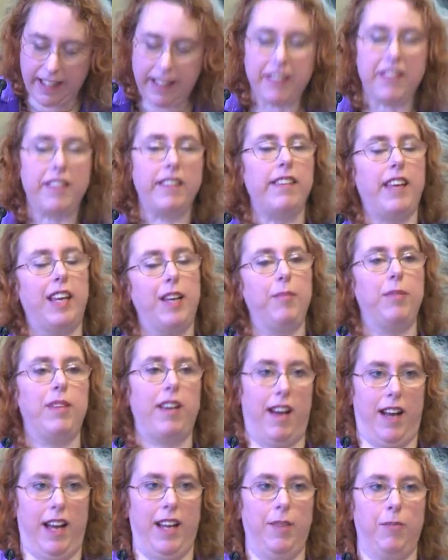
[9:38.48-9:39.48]
at the same
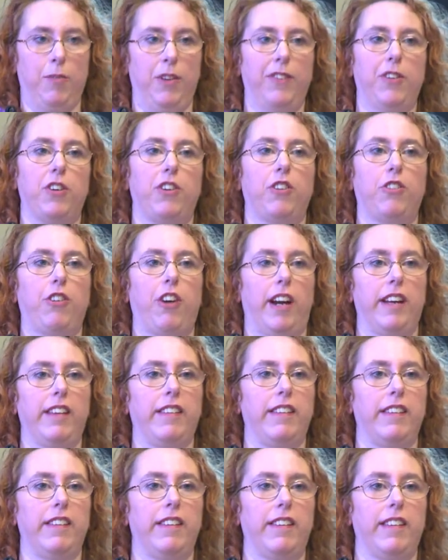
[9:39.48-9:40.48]
time, we've got a
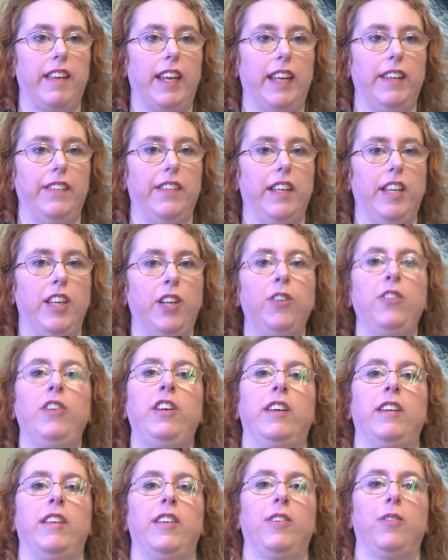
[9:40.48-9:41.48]
crisis in the
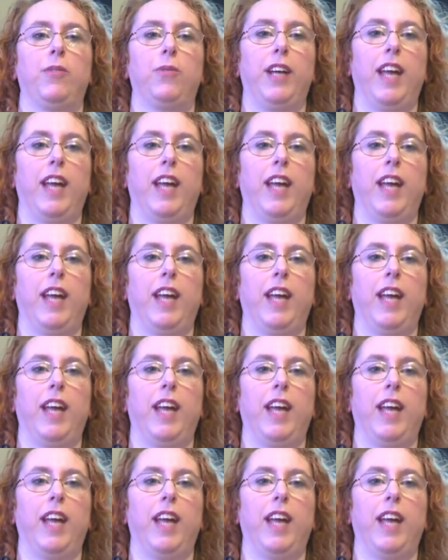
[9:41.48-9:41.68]
Union.